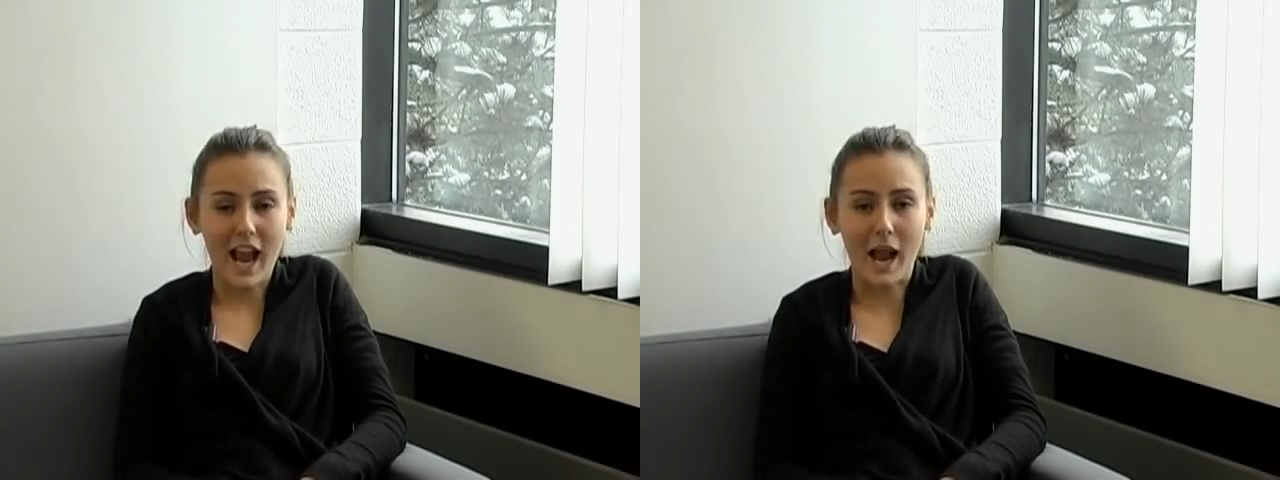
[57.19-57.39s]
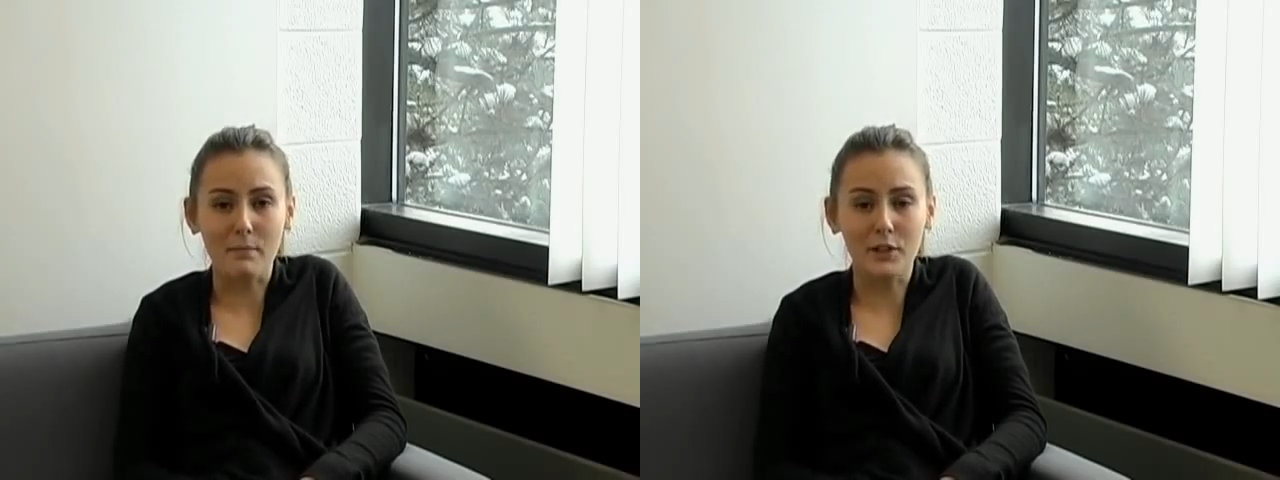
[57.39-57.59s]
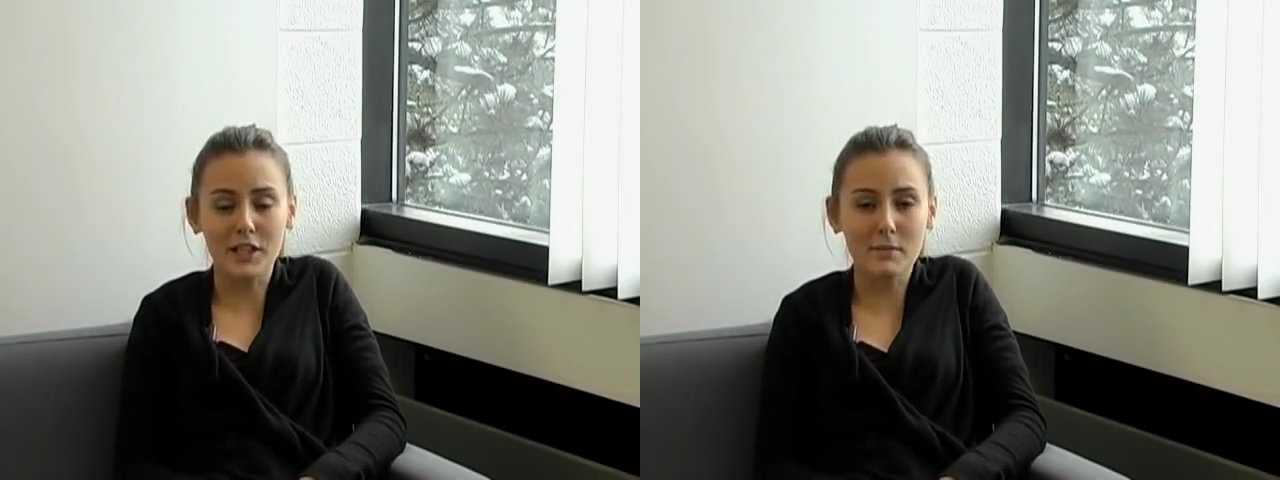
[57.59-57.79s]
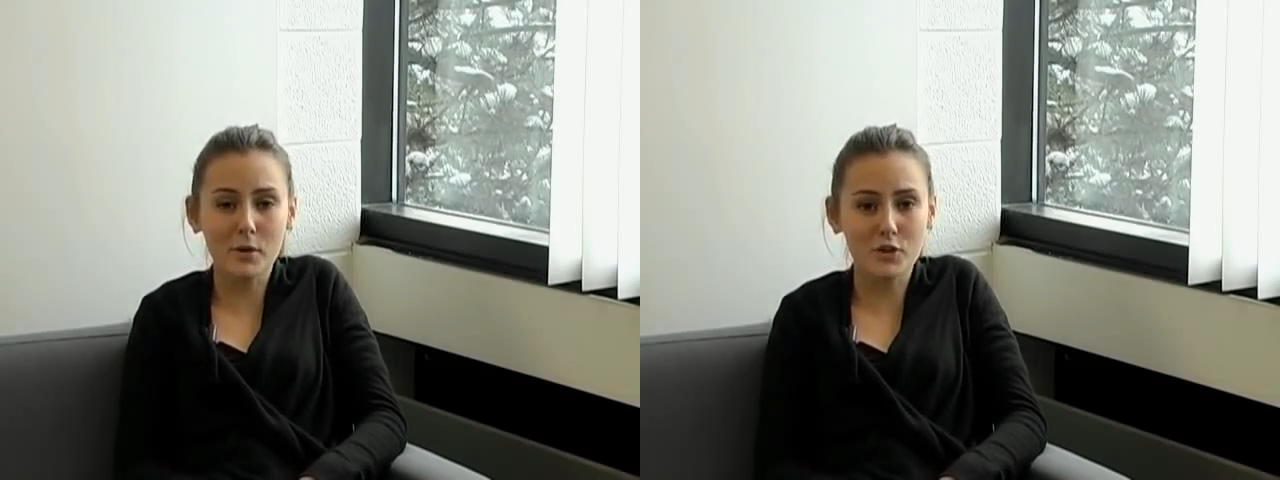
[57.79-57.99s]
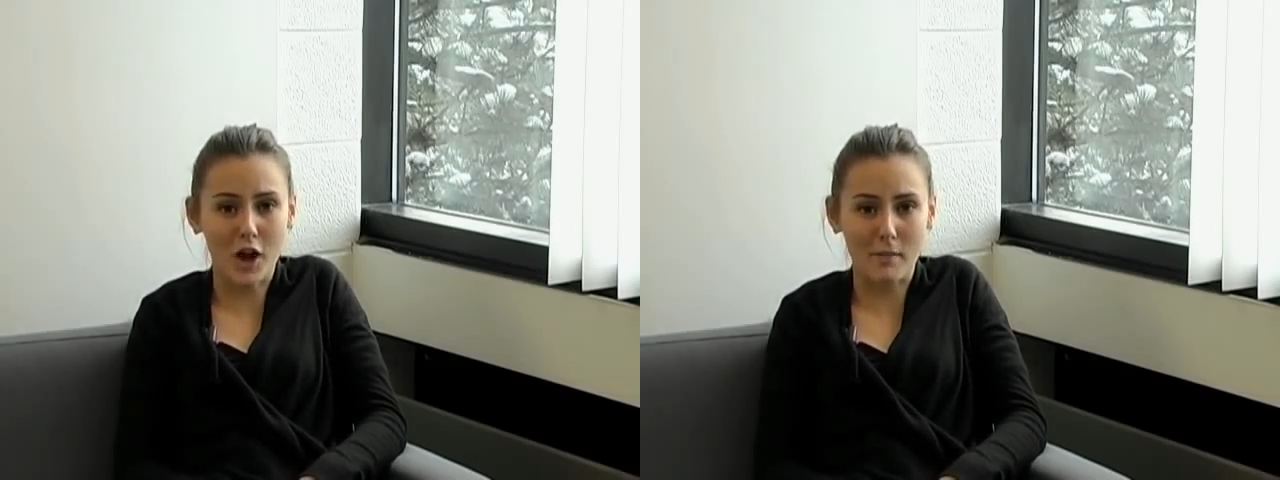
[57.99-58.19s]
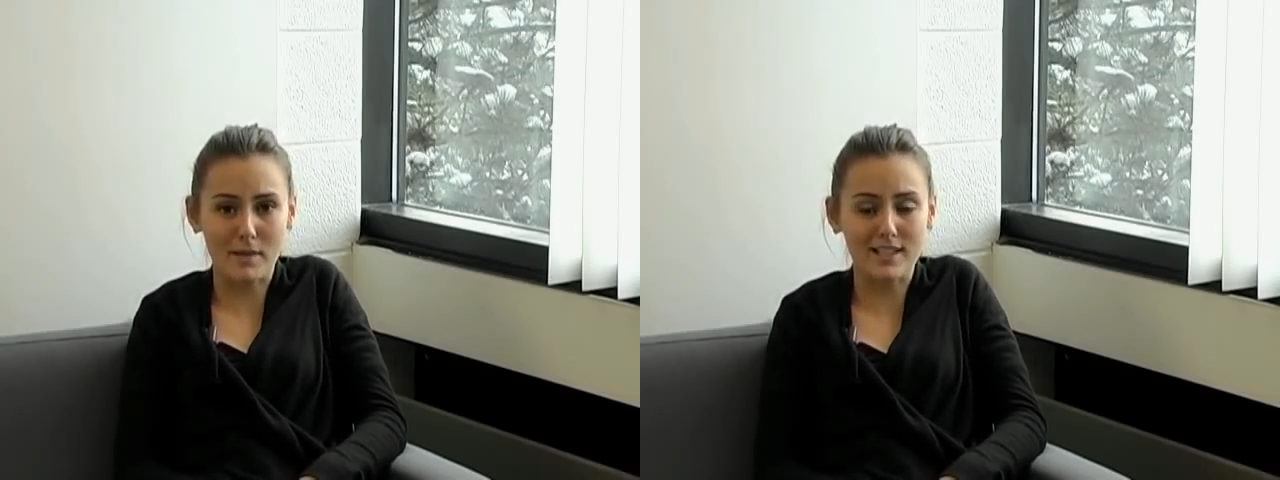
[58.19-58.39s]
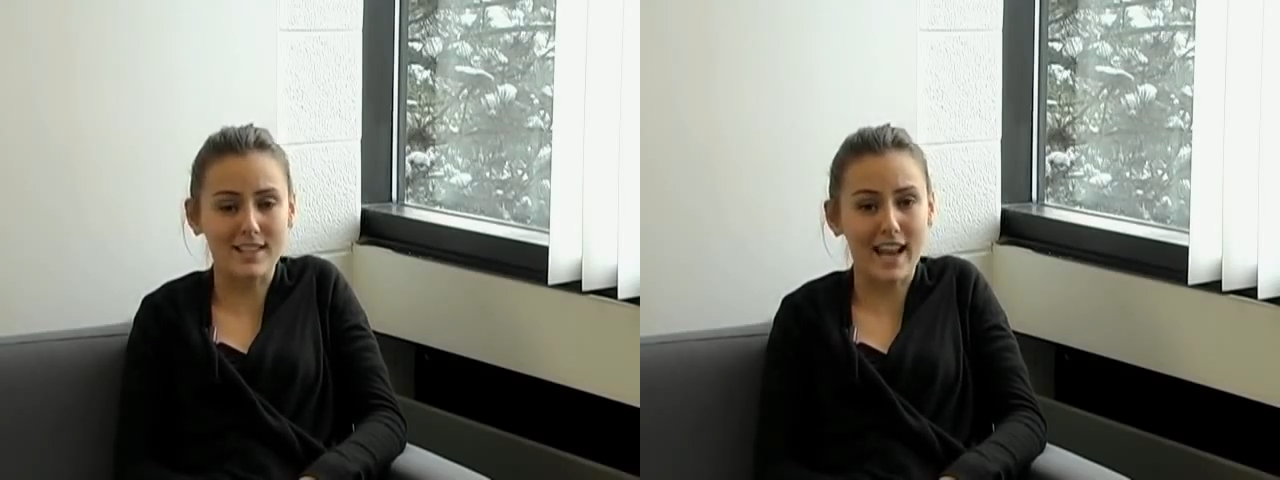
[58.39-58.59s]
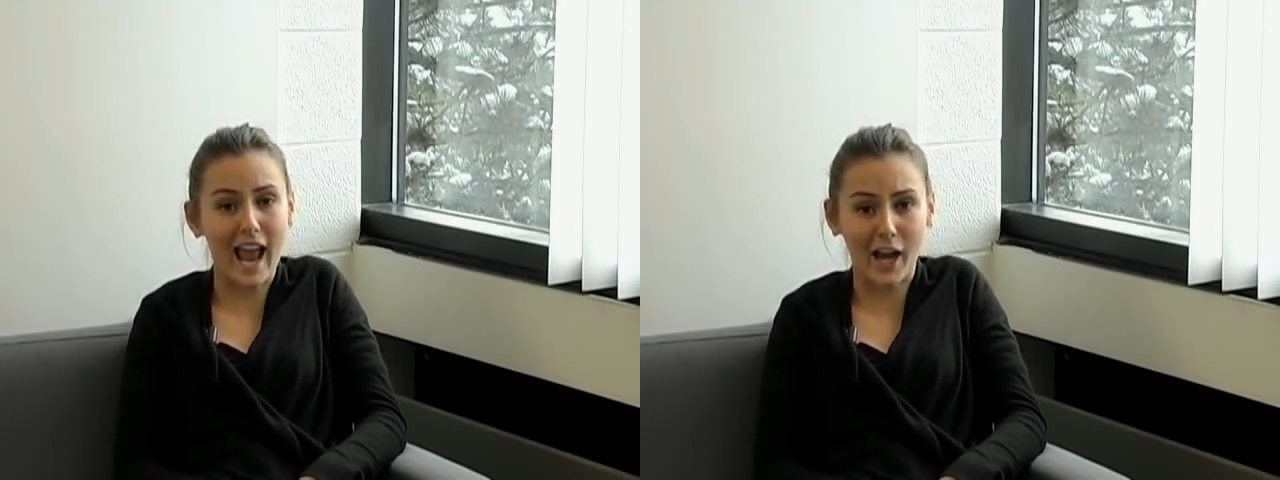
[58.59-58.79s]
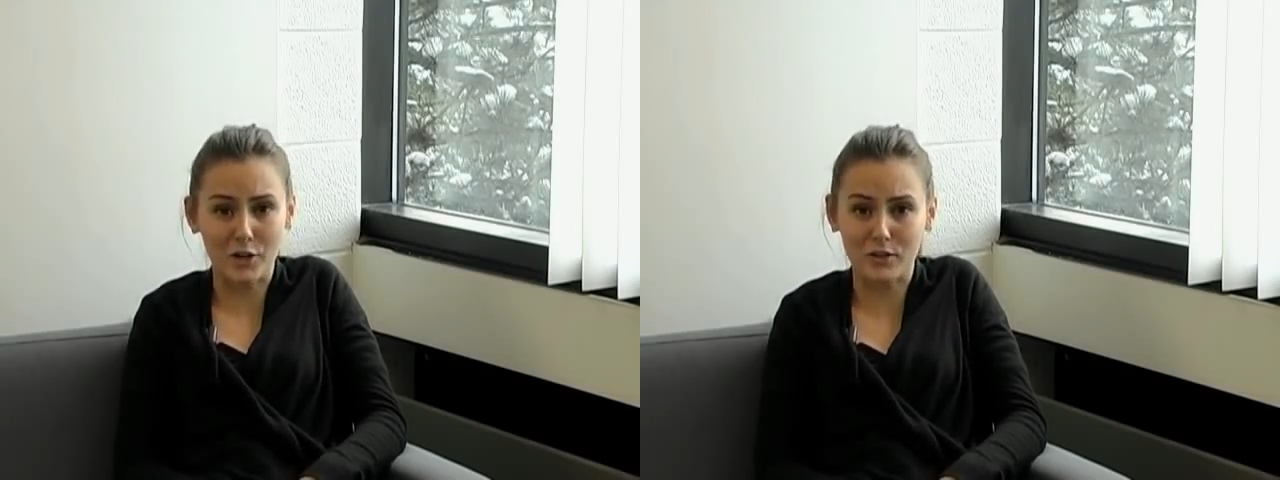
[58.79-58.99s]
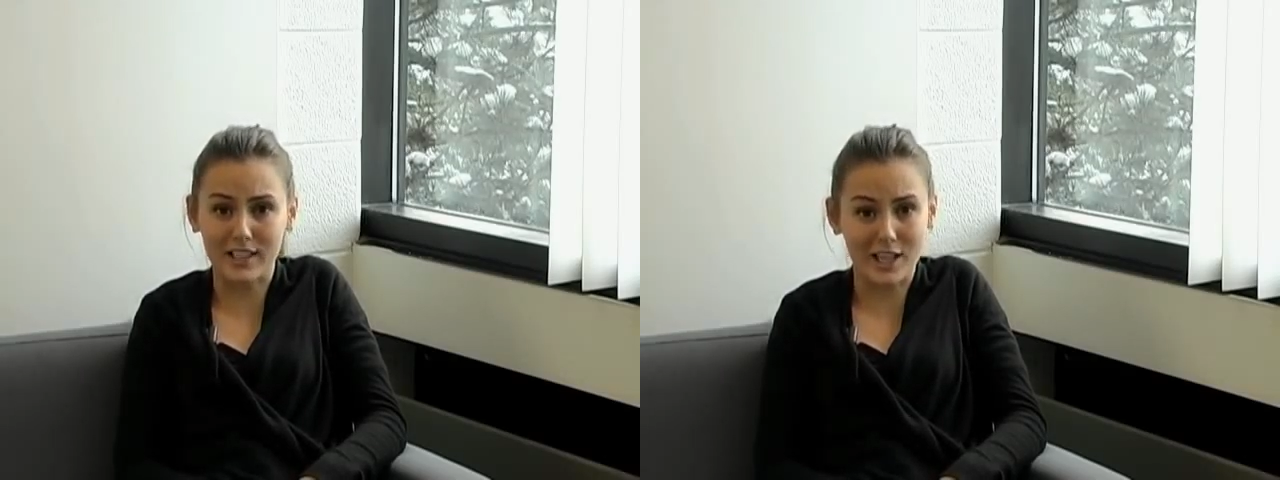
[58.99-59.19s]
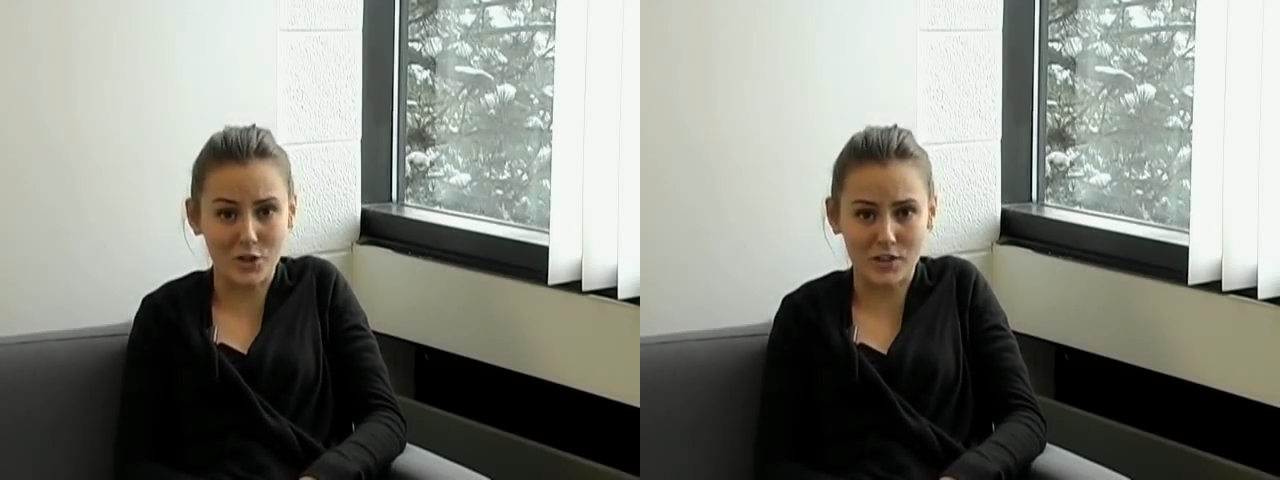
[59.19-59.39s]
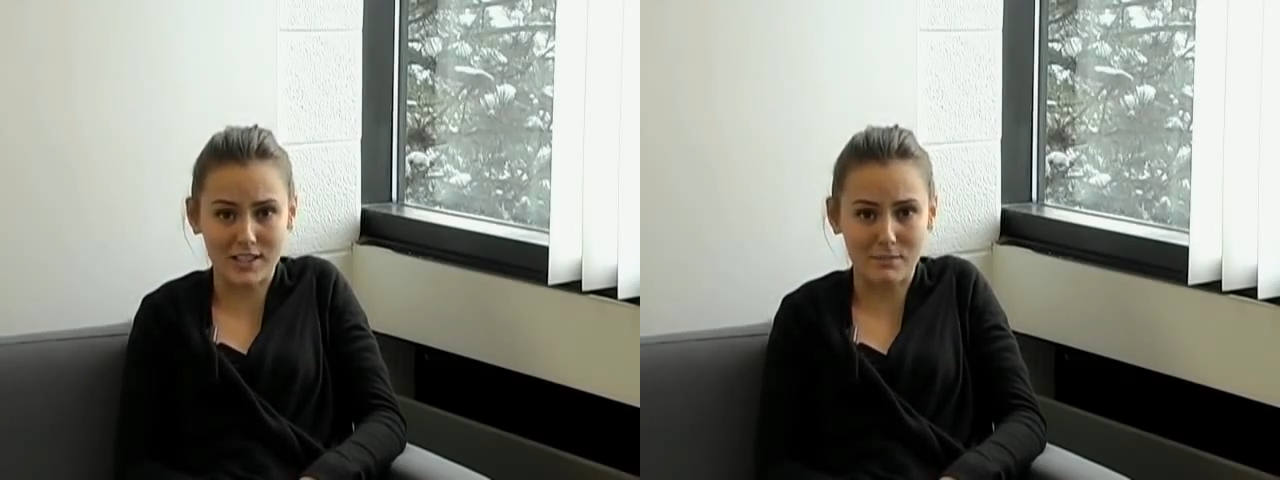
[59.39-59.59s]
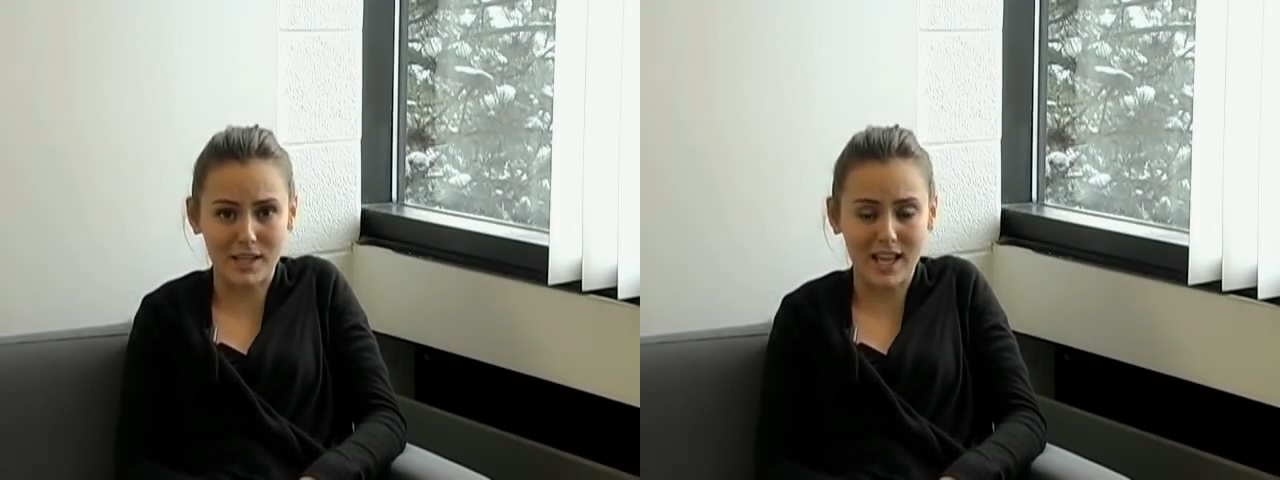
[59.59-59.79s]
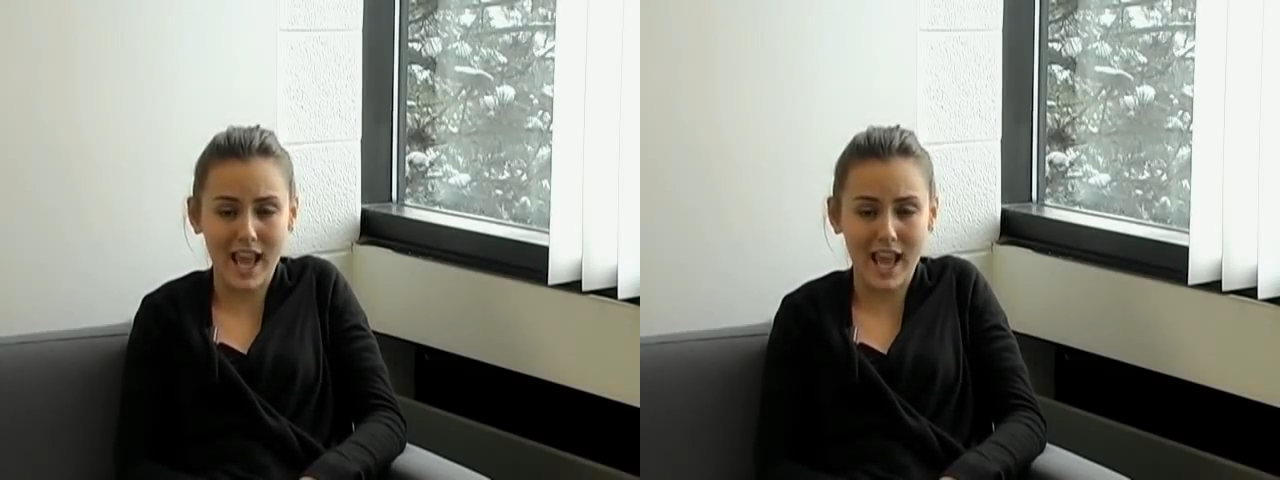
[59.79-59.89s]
I'm learning about topics that actually interest me,